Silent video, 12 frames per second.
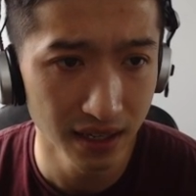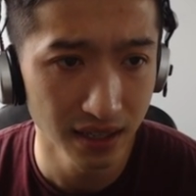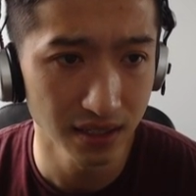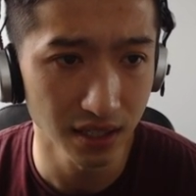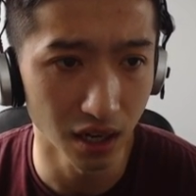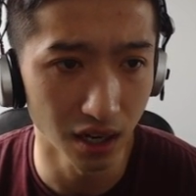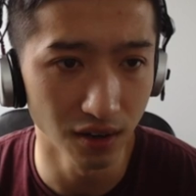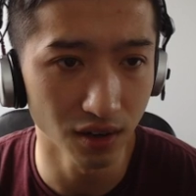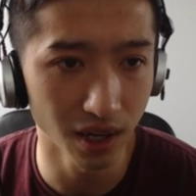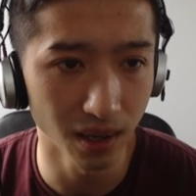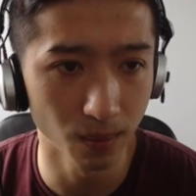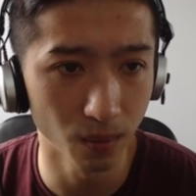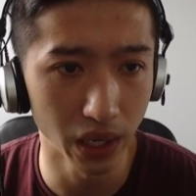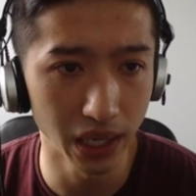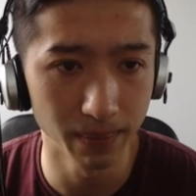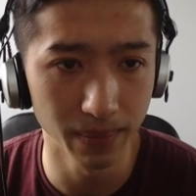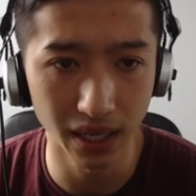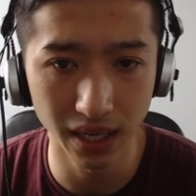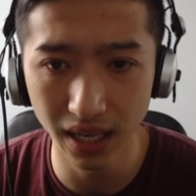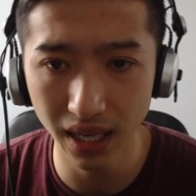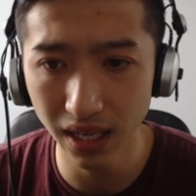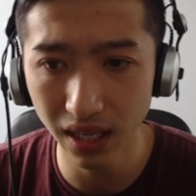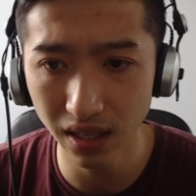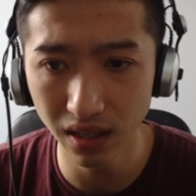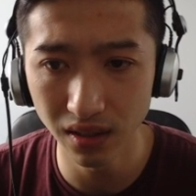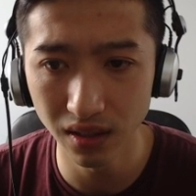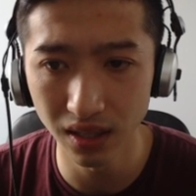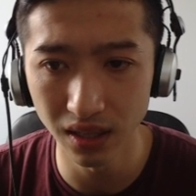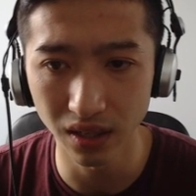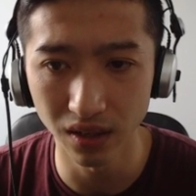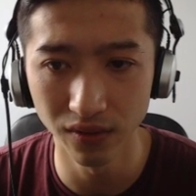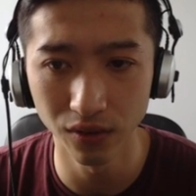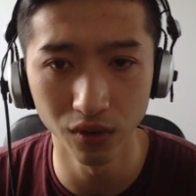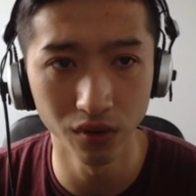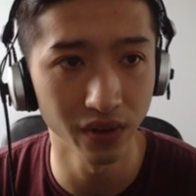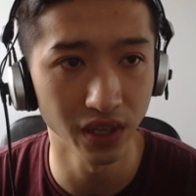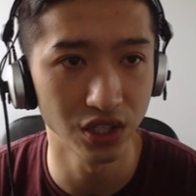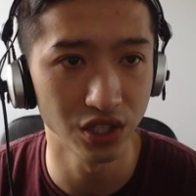So I look up Weebit Nano, click on full feature